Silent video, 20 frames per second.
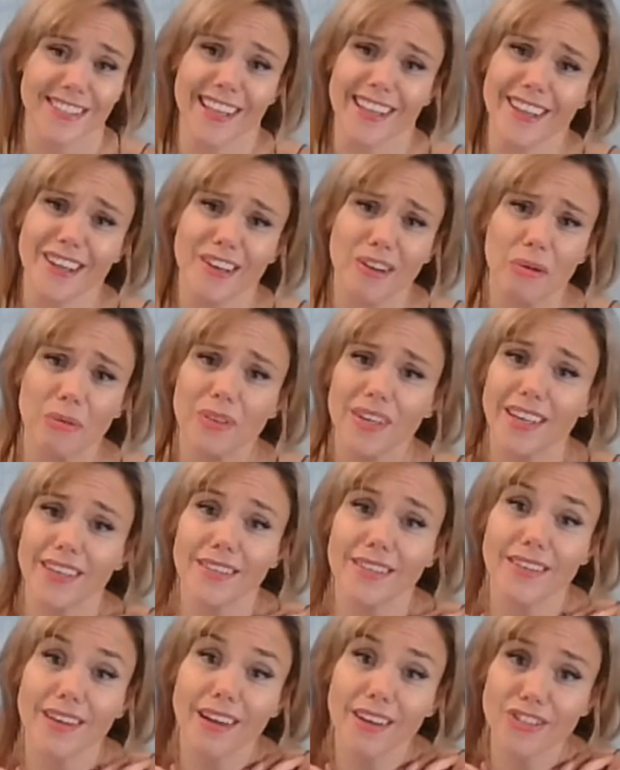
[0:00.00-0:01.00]
and you don't get
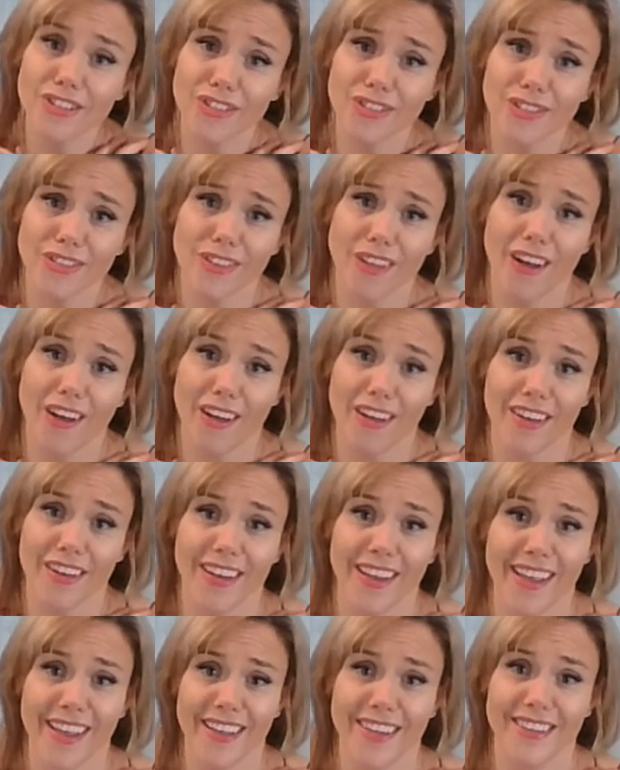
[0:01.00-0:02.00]
touched a lot.
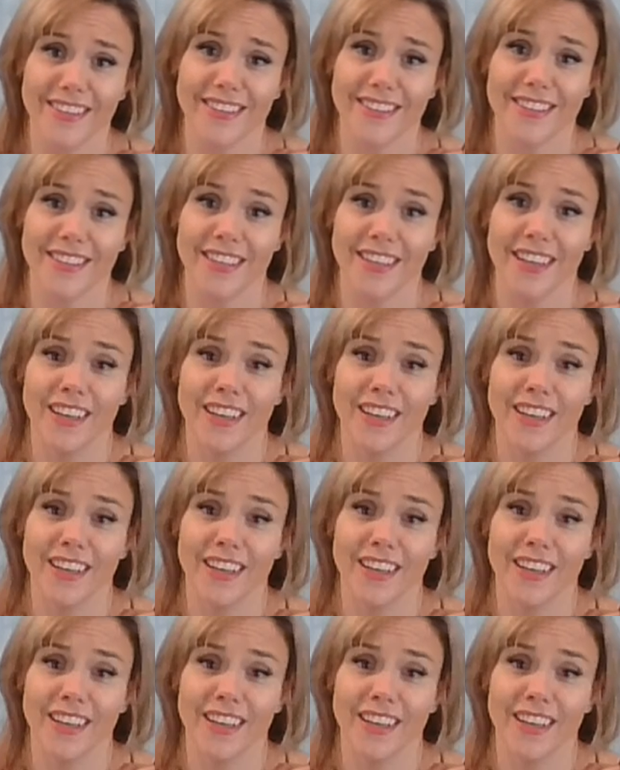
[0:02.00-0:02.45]
And